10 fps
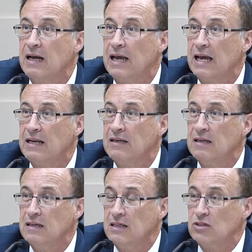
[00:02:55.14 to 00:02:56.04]
And
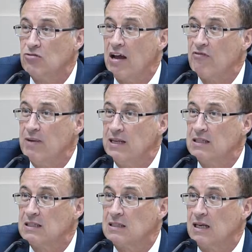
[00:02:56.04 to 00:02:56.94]
draft
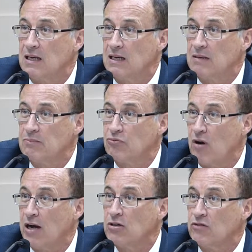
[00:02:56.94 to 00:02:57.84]
minutes
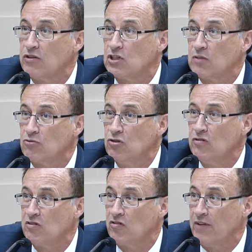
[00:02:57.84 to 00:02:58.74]
prior to official
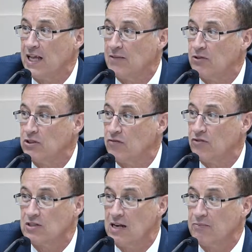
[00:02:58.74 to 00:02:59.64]
approval are available. So, for
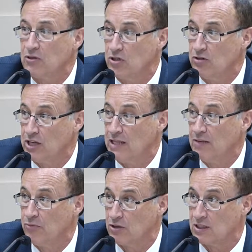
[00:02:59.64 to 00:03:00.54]
example, in your agenda
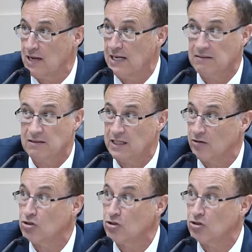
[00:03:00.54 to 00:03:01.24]
book tonight, there are